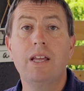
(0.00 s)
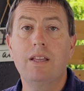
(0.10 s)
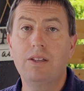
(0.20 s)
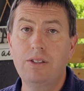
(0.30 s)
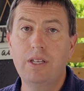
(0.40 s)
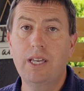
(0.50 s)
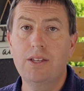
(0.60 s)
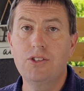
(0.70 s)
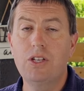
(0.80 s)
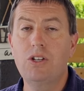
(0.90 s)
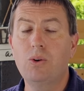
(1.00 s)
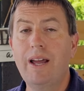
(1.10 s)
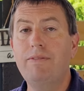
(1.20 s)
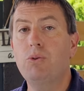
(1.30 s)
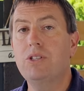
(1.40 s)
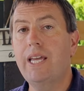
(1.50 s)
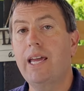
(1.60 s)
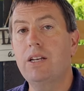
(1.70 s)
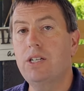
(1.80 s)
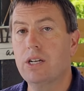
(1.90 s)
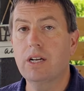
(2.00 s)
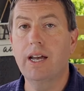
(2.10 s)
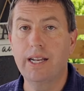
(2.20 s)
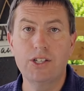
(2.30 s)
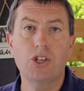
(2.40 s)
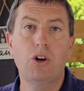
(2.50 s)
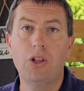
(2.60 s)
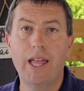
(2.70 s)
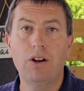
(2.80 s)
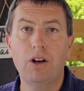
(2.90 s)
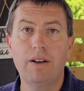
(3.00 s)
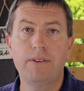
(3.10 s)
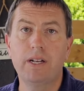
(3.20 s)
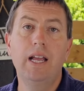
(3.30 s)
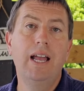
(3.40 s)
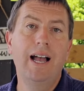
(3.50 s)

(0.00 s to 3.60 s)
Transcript: The other thing is that you don't have to attend to your cuttings all that often.